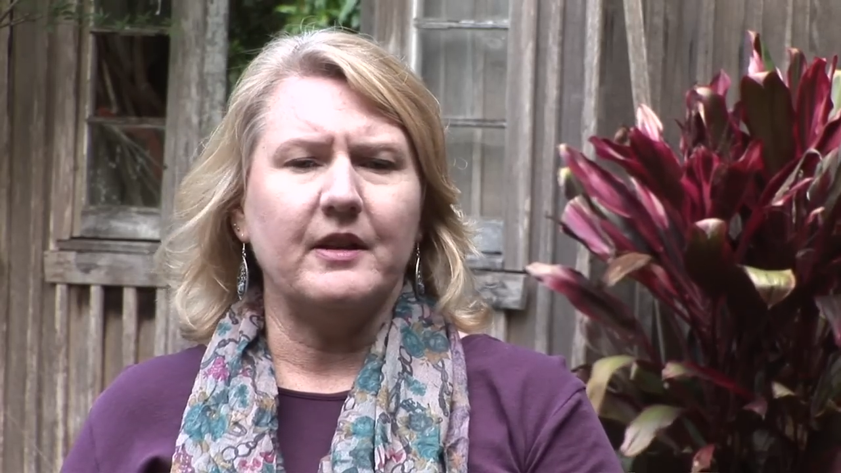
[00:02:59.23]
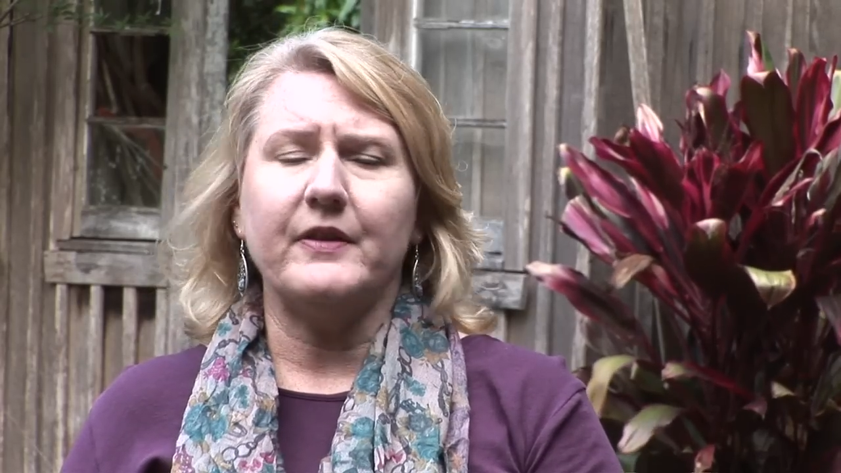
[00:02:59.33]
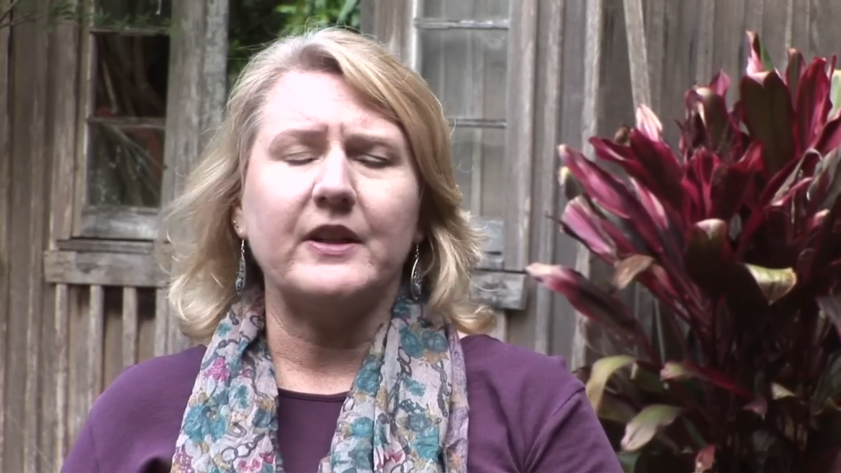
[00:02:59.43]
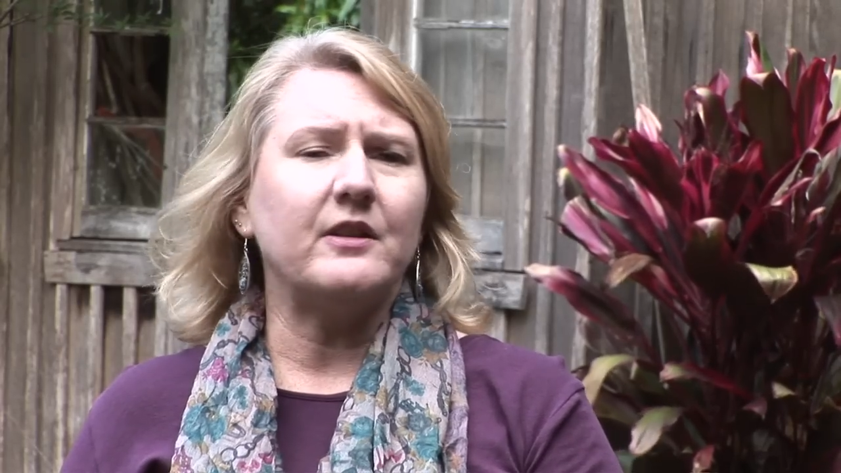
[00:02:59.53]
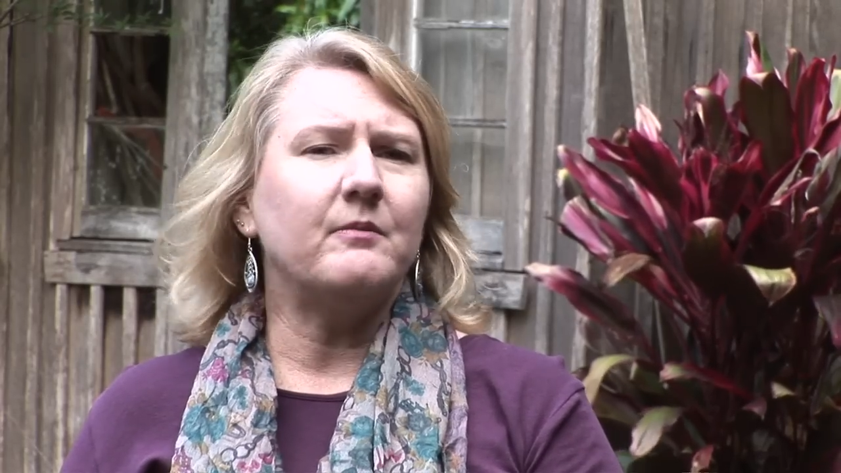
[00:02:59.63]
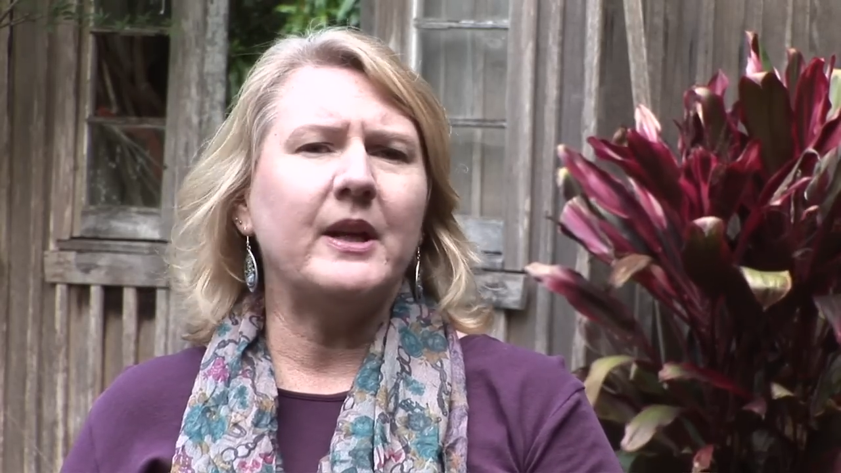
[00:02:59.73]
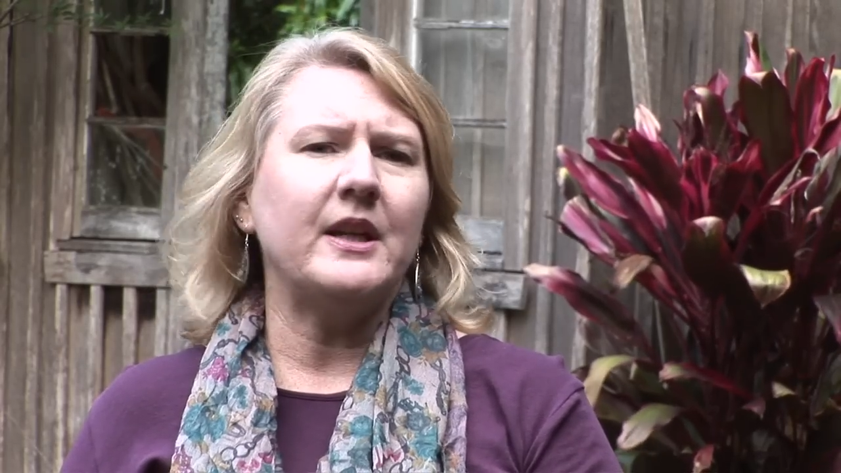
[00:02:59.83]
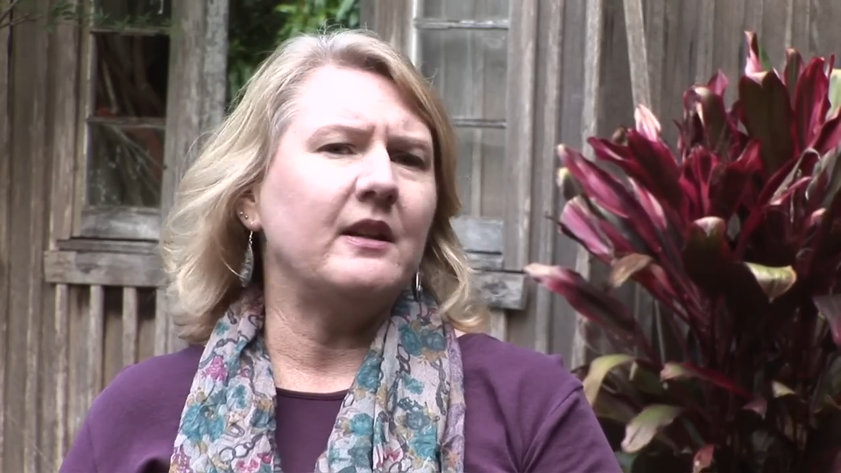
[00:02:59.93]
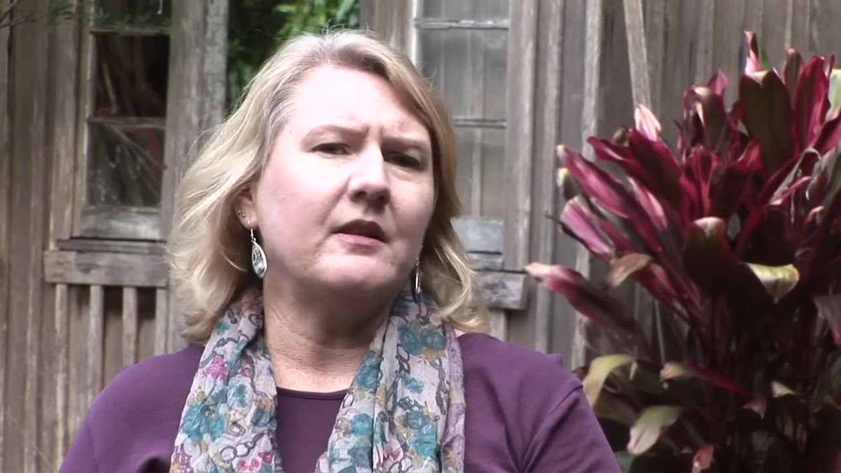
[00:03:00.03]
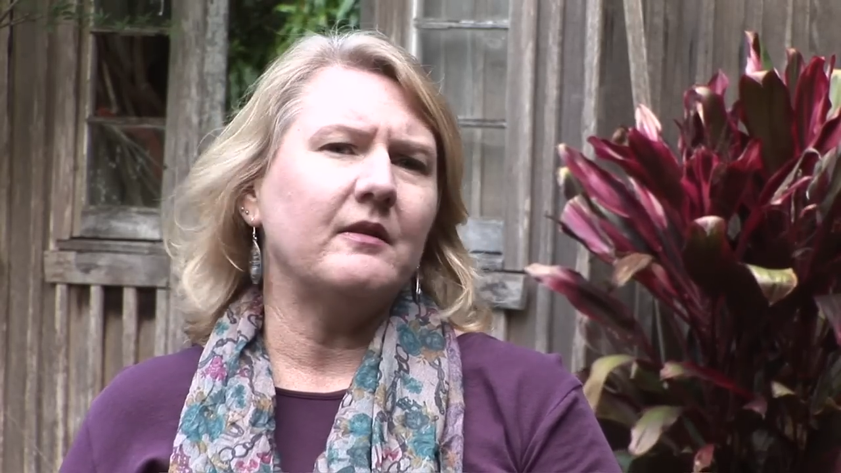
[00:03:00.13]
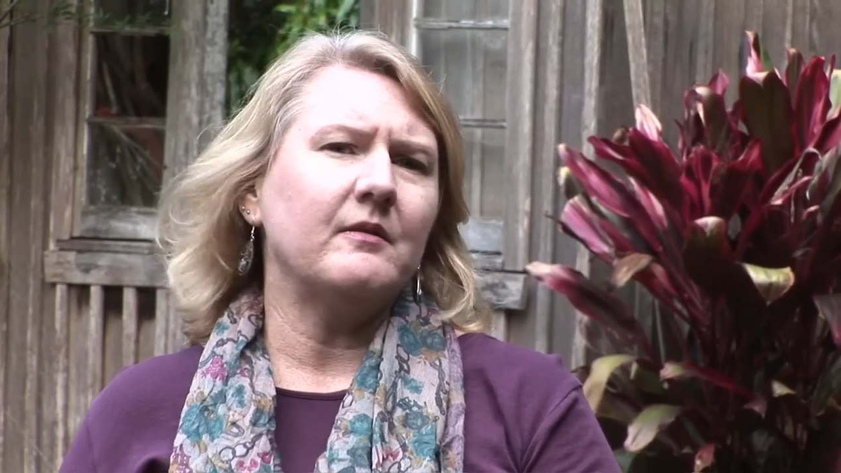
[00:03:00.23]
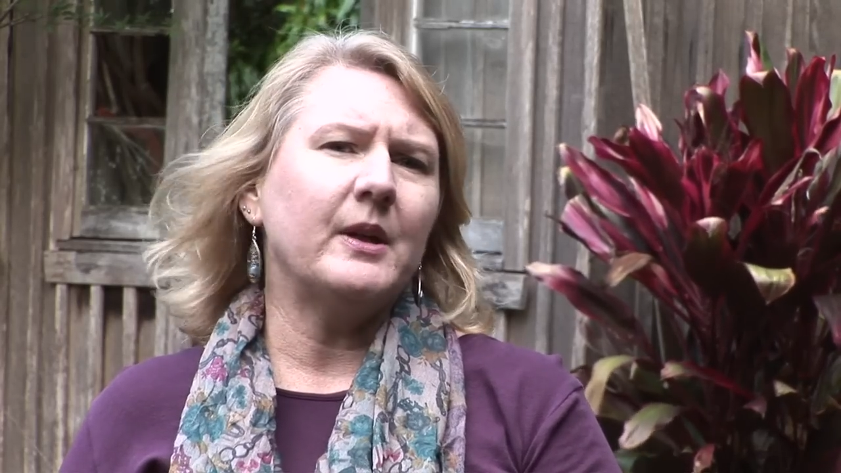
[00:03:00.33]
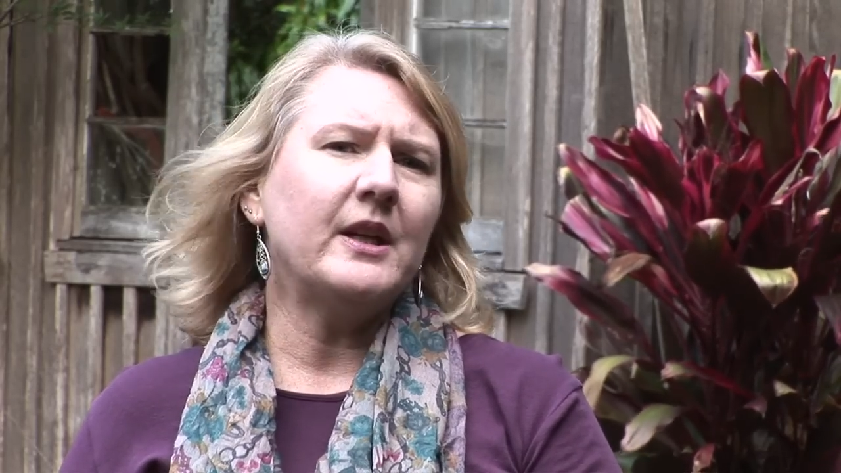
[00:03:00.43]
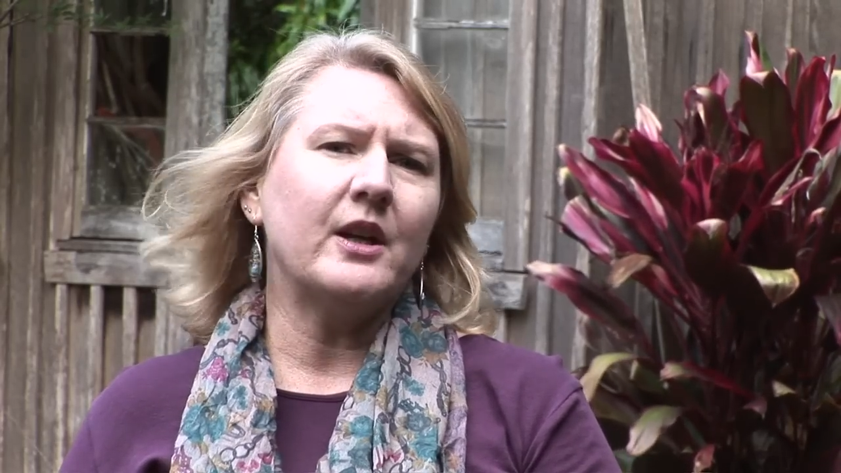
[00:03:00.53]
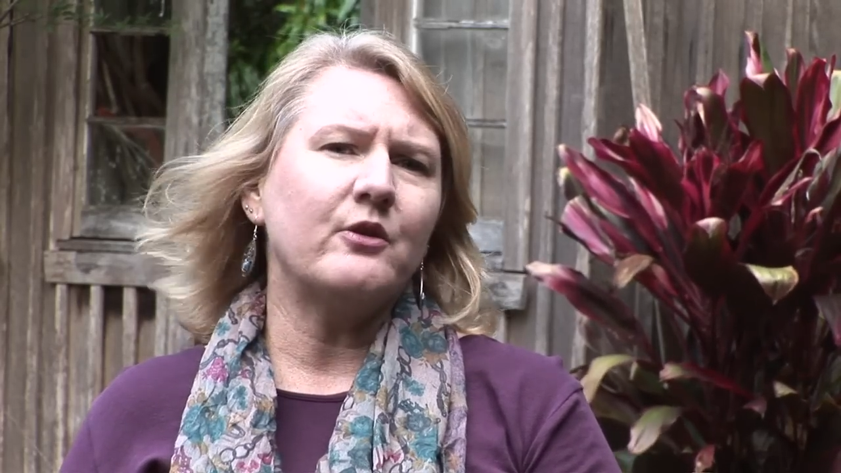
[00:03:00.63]
Affected many,
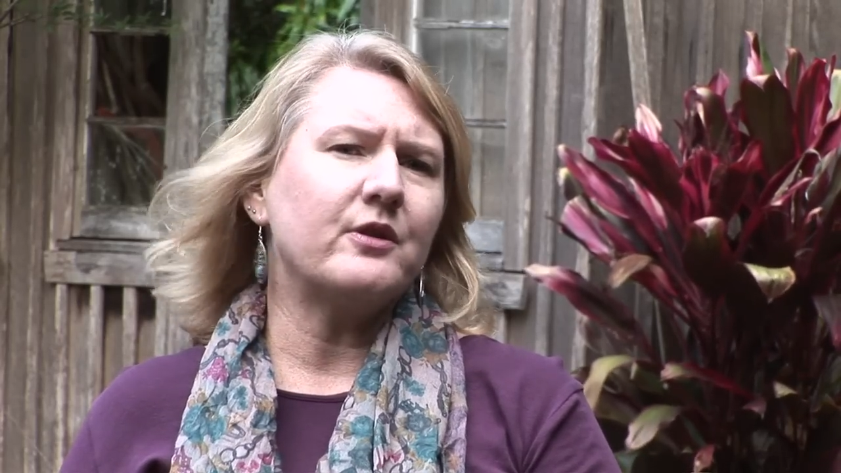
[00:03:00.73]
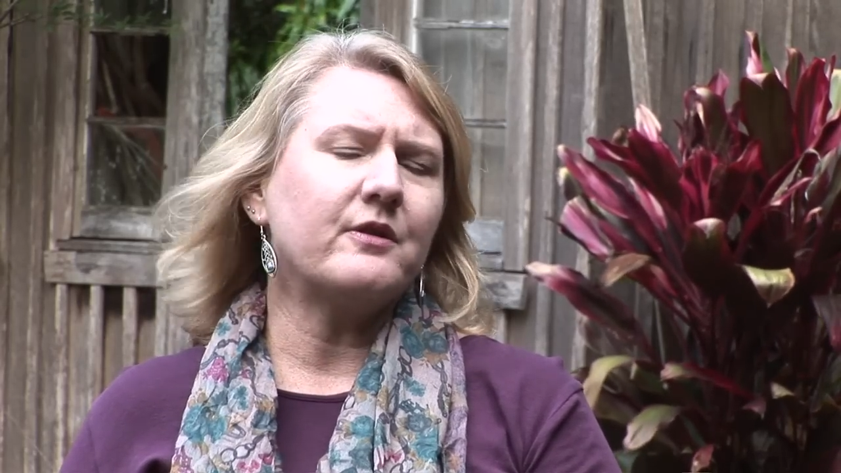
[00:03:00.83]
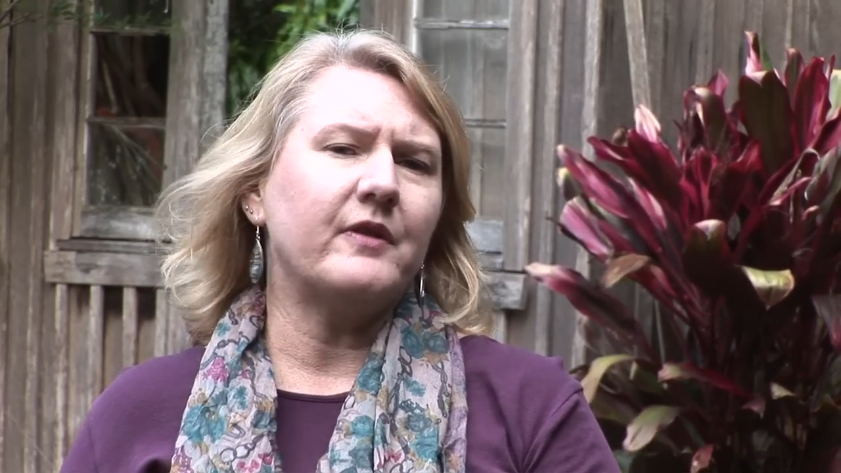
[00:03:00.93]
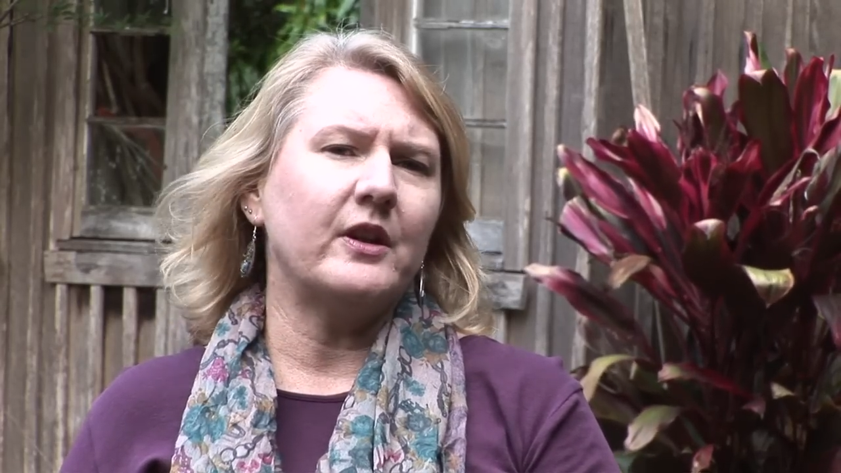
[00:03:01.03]
many hundreds of